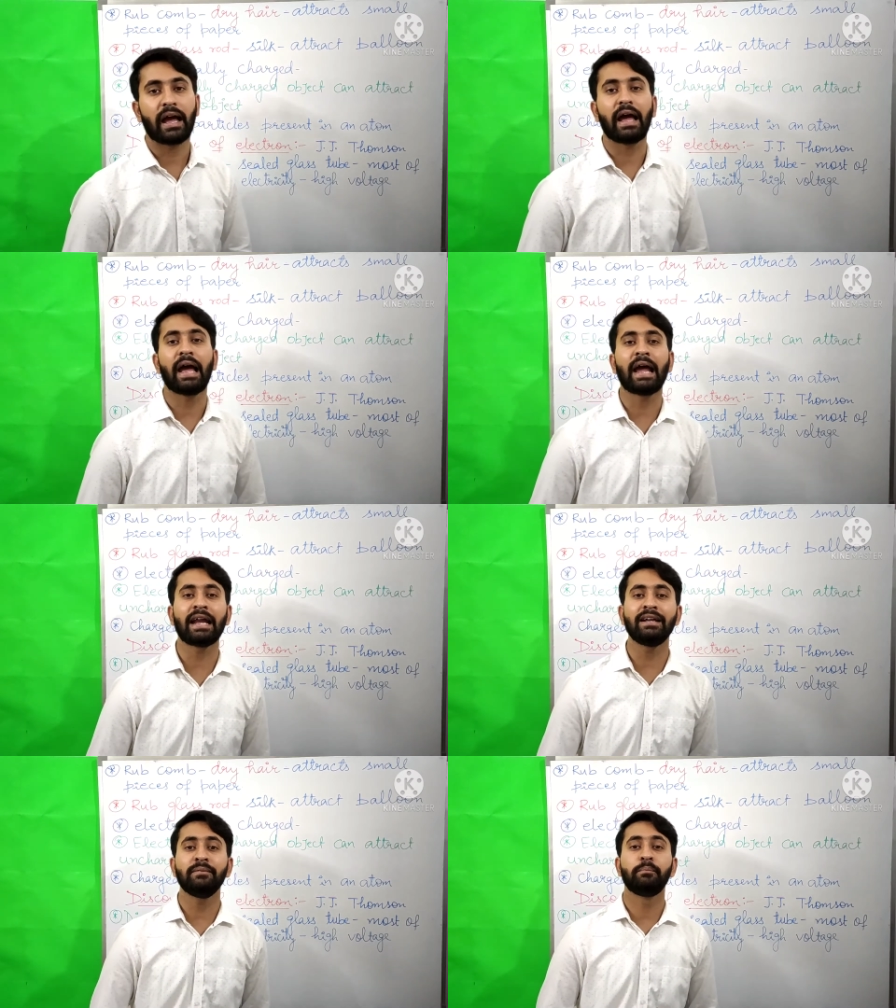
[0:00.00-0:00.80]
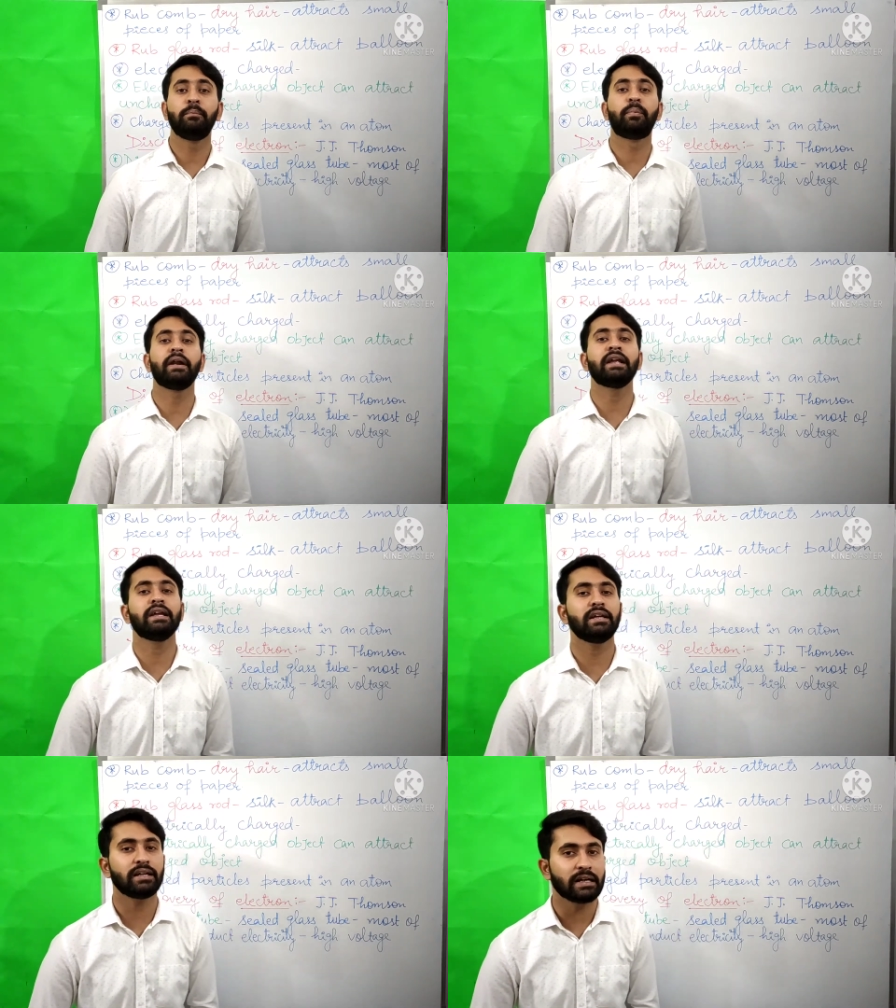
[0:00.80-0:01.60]
and bring
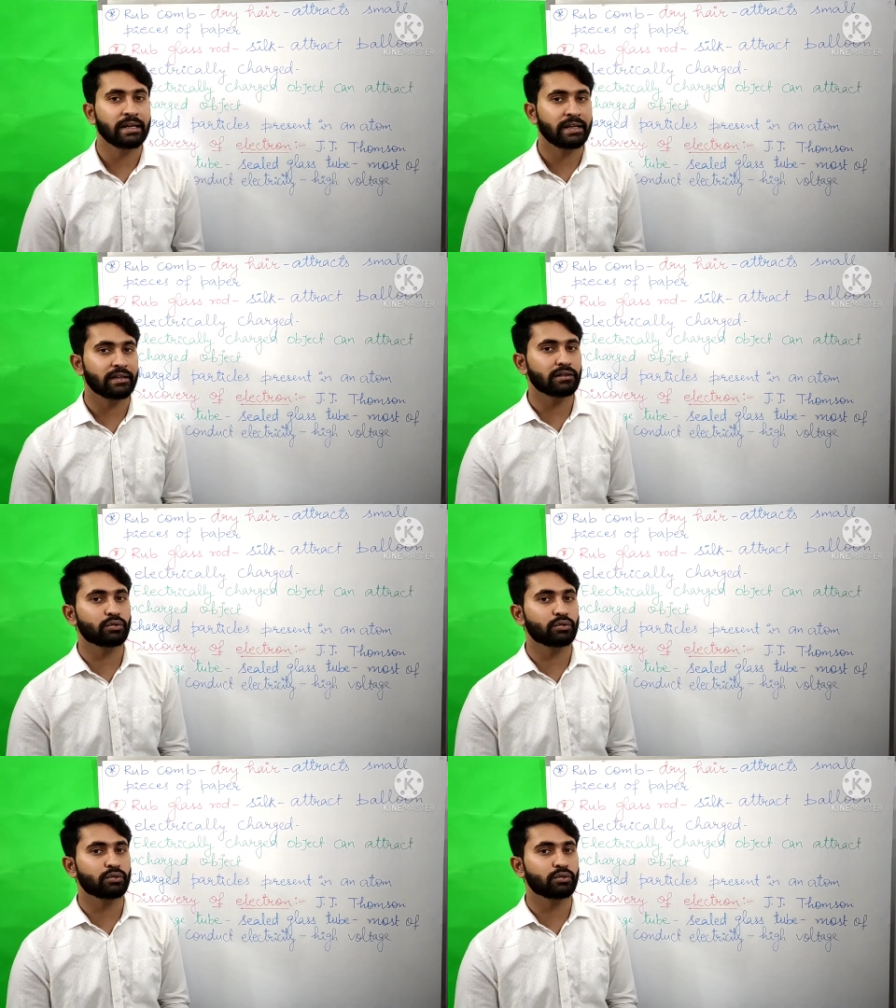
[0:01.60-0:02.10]
it near